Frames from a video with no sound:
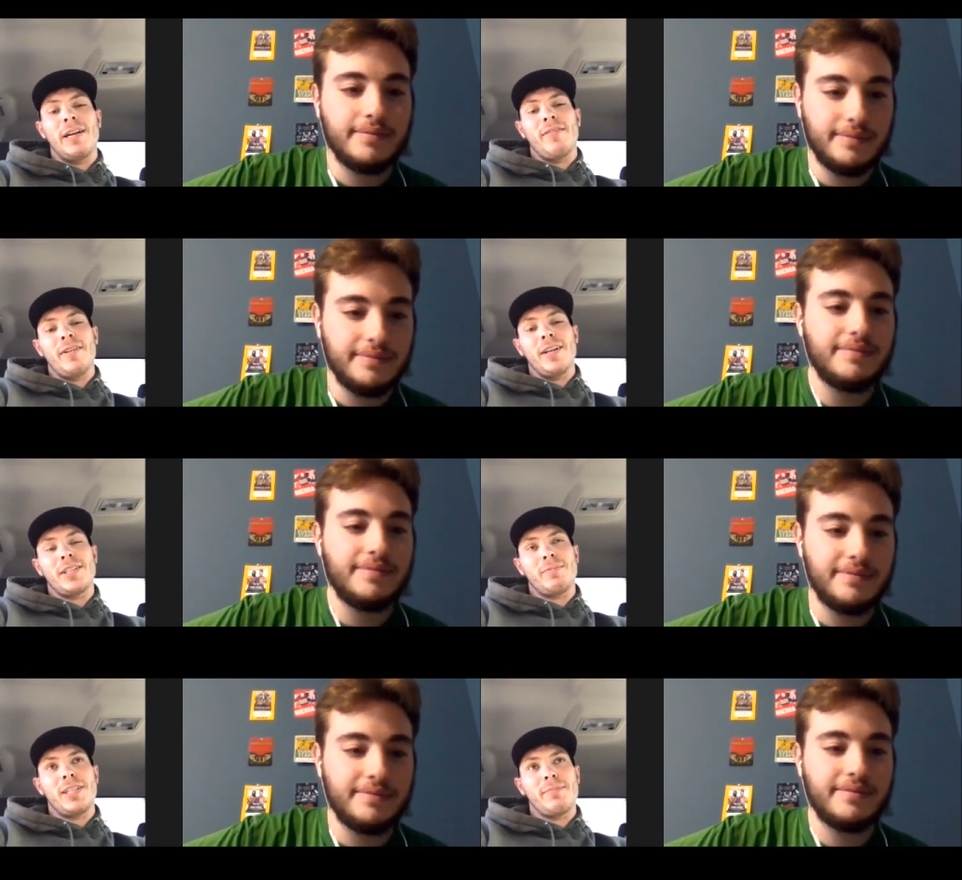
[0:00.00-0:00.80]
Speaker 1: I jumped
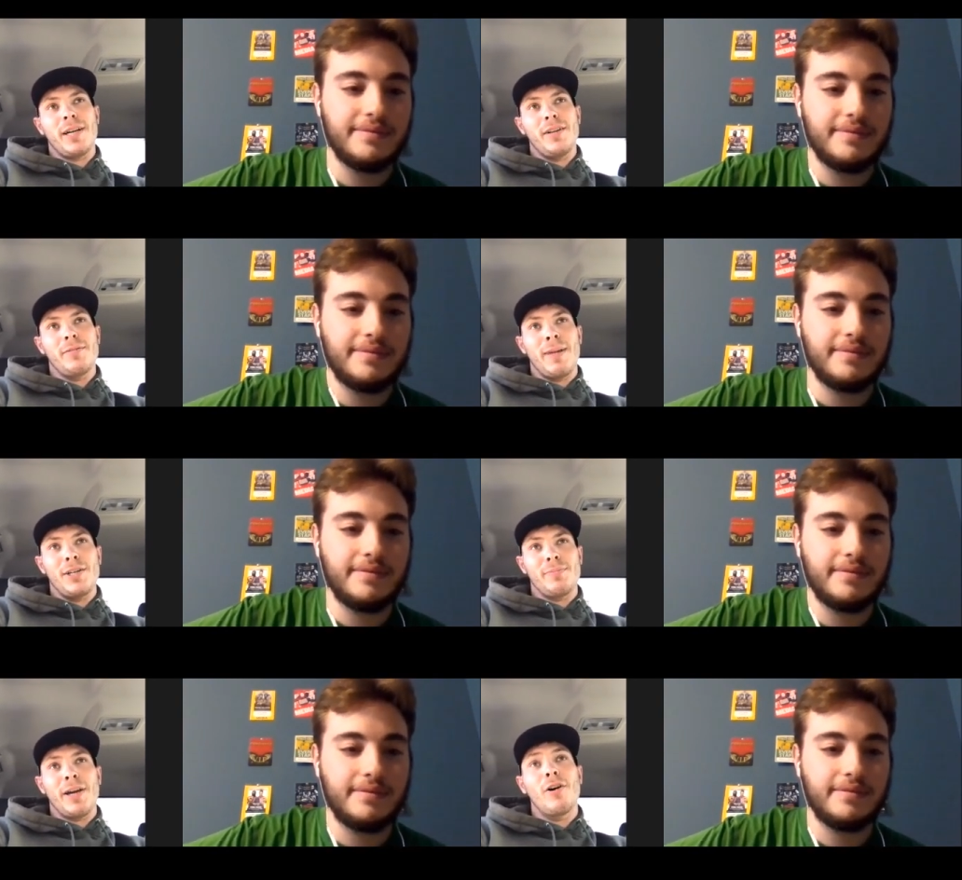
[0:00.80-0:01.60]
into my, my, my
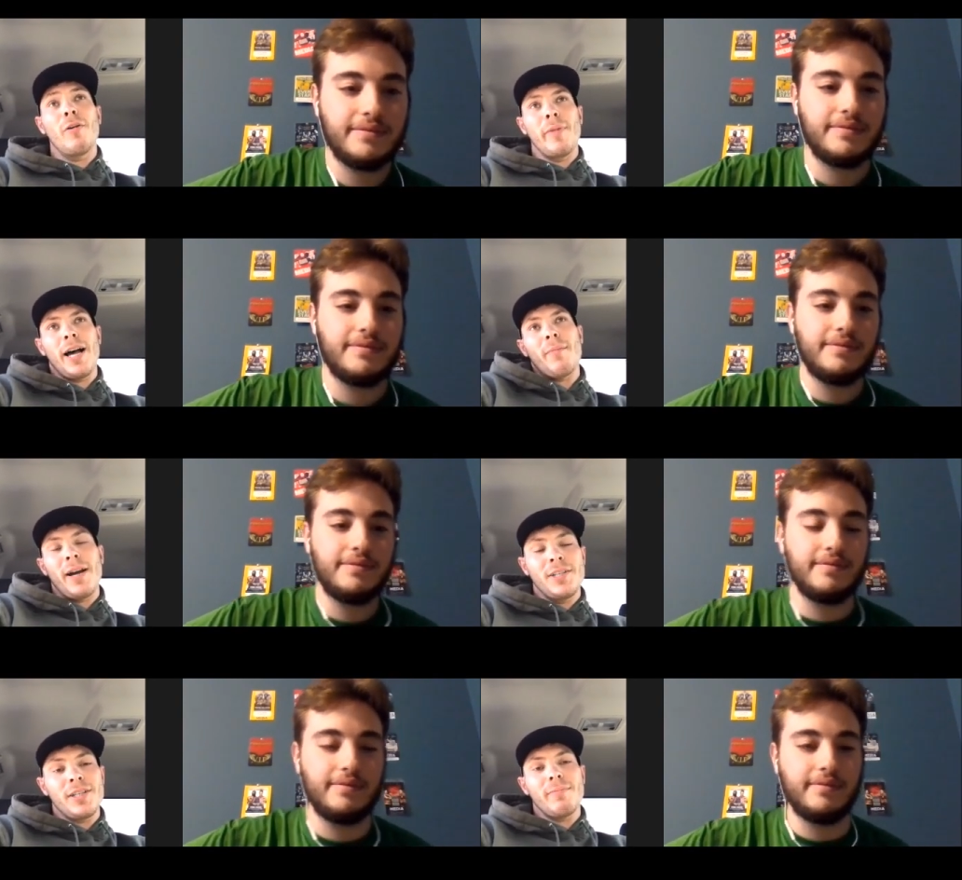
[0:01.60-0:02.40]
home now, my
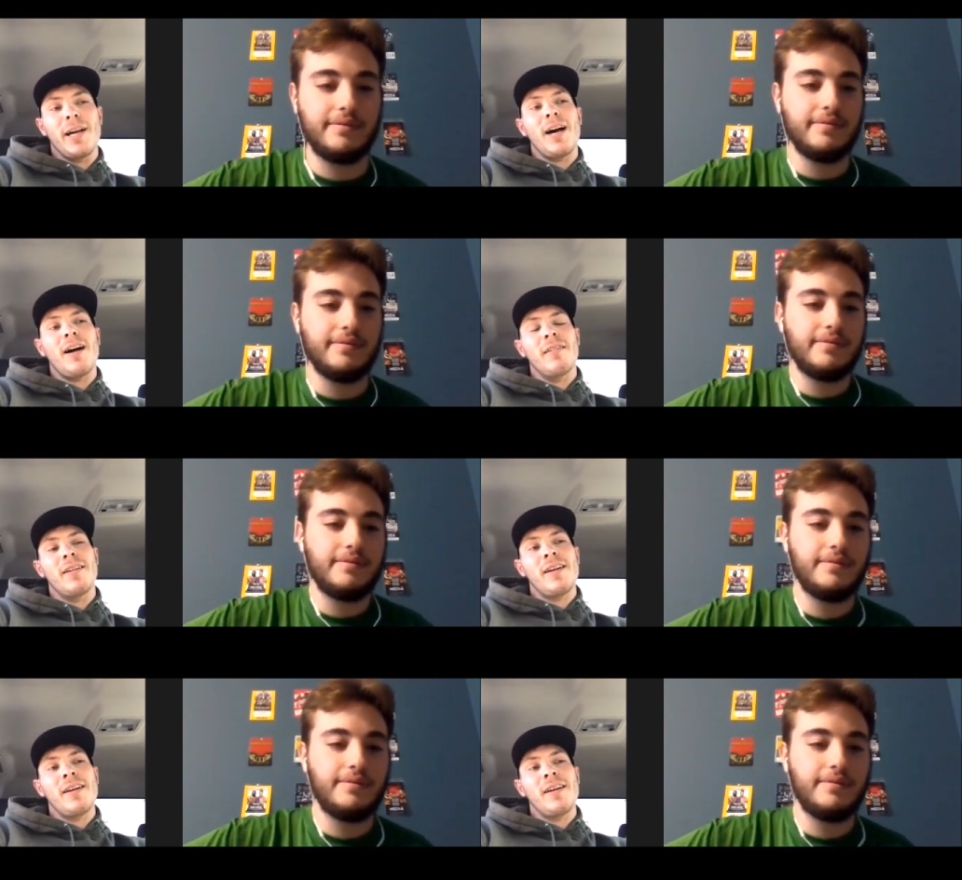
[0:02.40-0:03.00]
gym now, and,